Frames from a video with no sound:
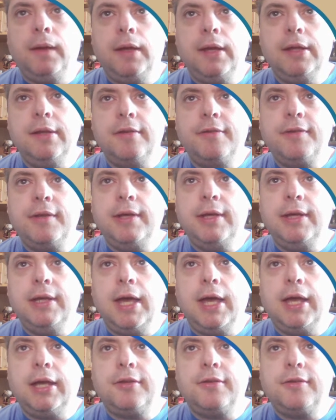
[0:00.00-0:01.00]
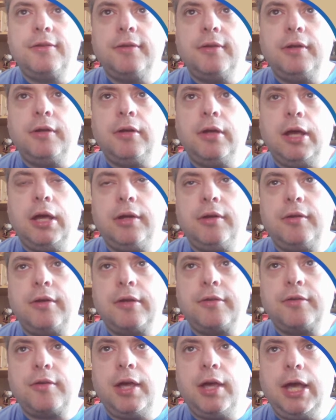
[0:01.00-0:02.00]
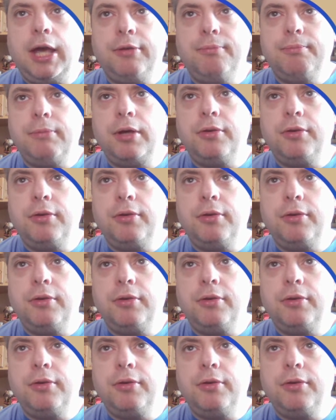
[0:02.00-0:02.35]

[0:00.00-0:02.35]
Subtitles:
in CEX, and as I had